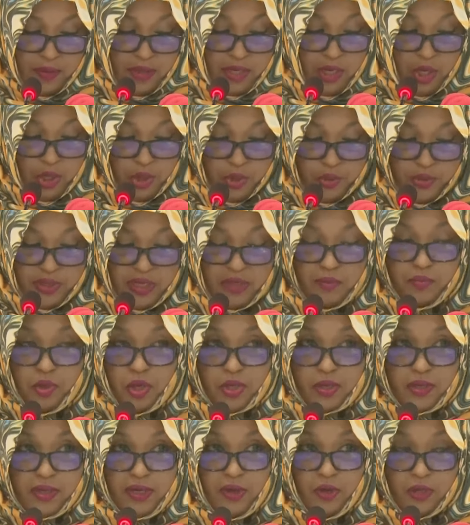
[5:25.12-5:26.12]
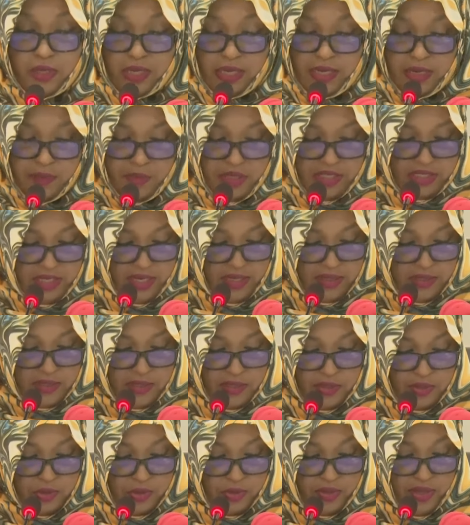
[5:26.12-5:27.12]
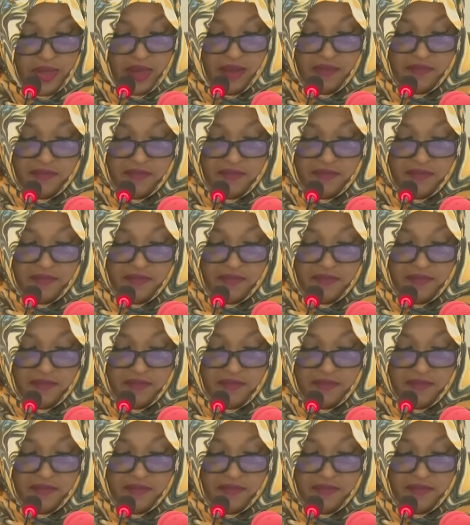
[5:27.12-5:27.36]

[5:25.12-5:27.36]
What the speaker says: but not limited to the